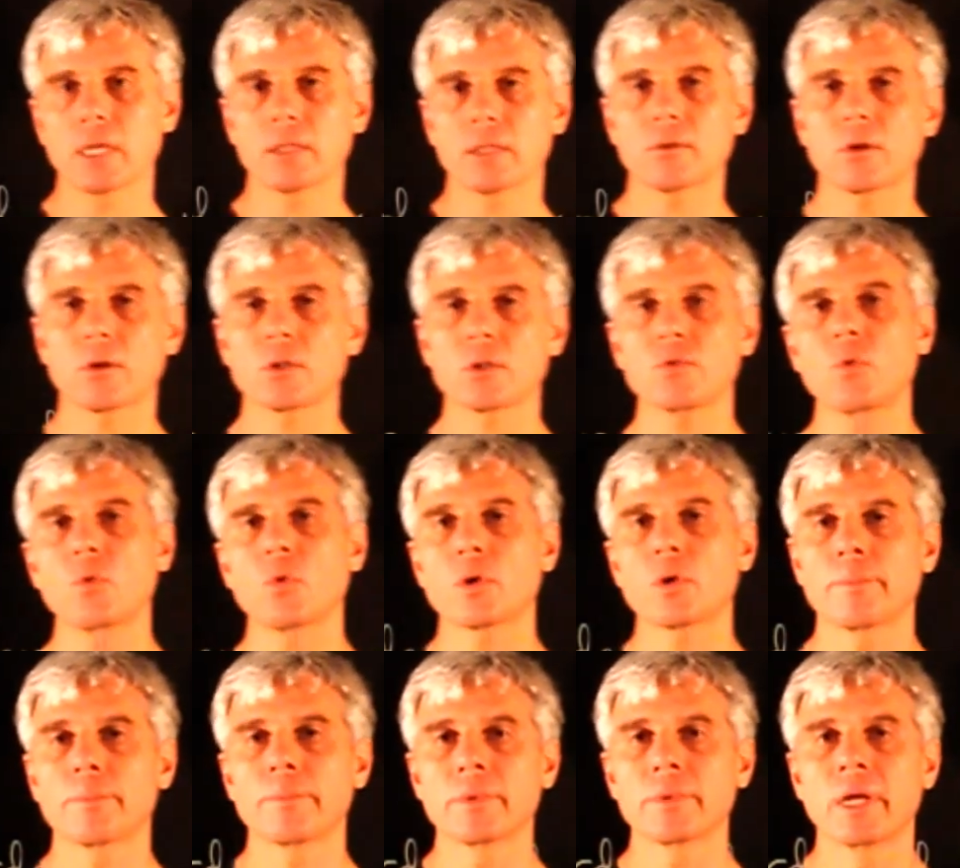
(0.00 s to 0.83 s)

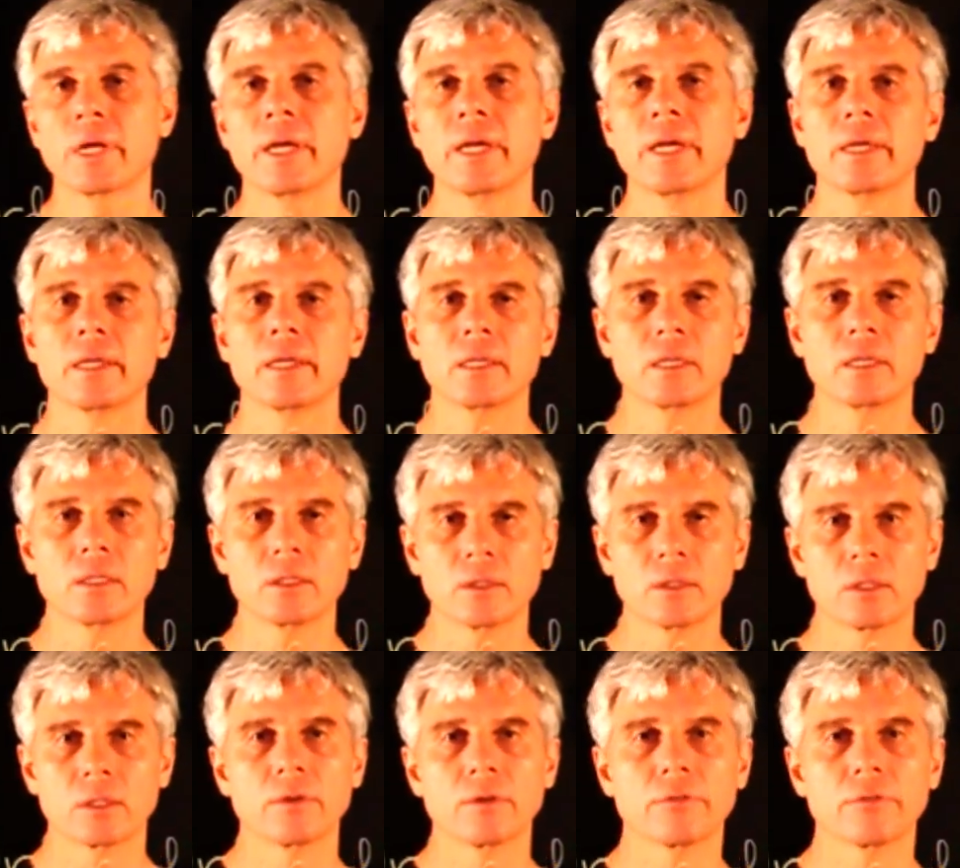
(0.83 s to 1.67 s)
transform
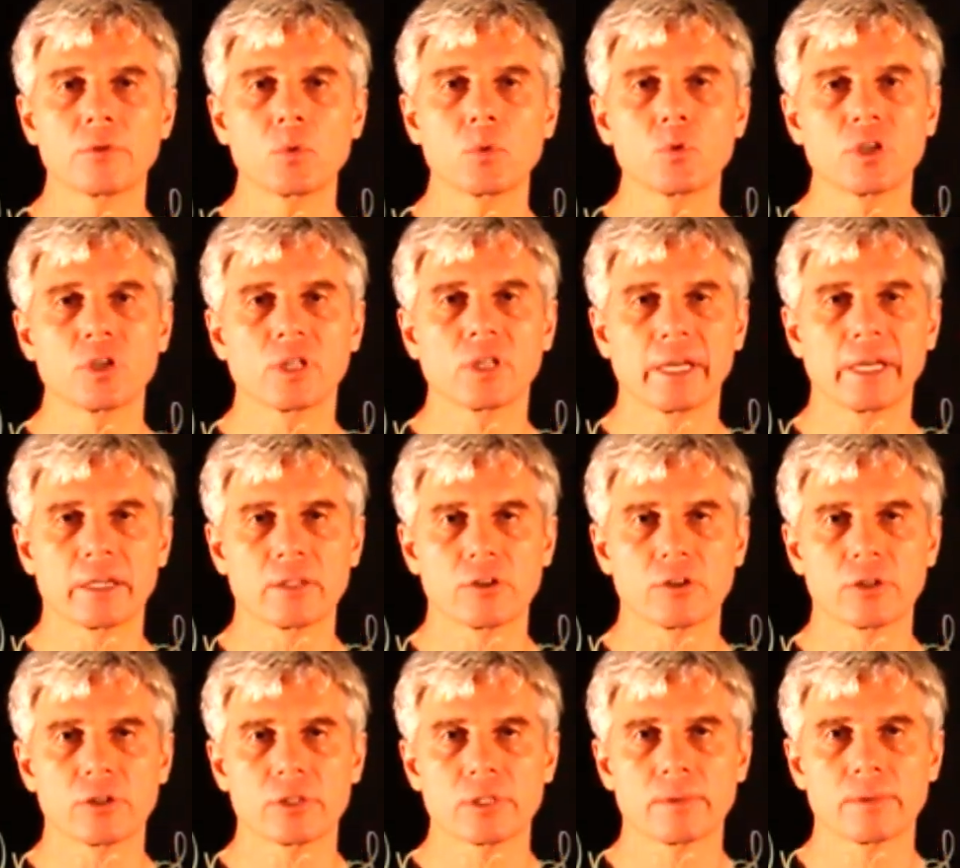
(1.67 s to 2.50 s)
in future
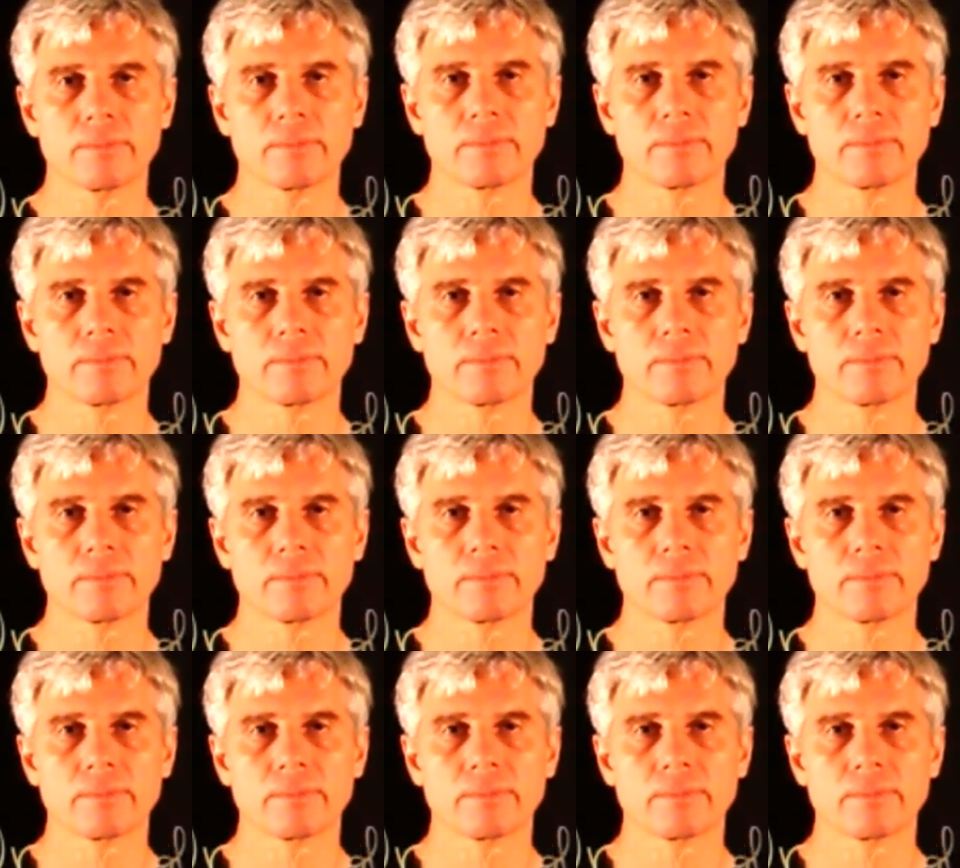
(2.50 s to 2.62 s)
lectures.